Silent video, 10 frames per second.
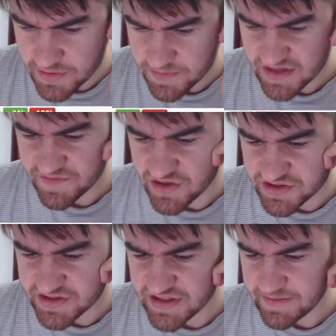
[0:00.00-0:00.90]

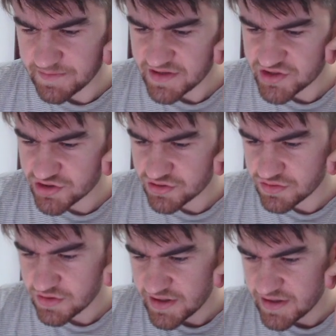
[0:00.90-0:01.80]
McPherson, and
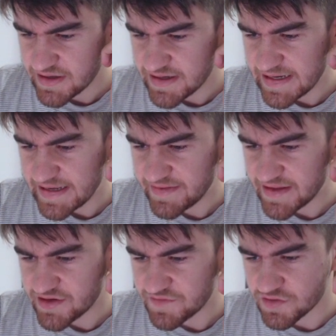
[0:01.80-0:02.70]
Mitchell. And
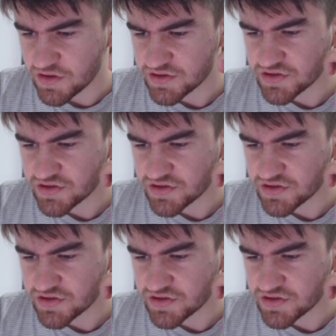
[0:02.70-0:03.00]
then you've got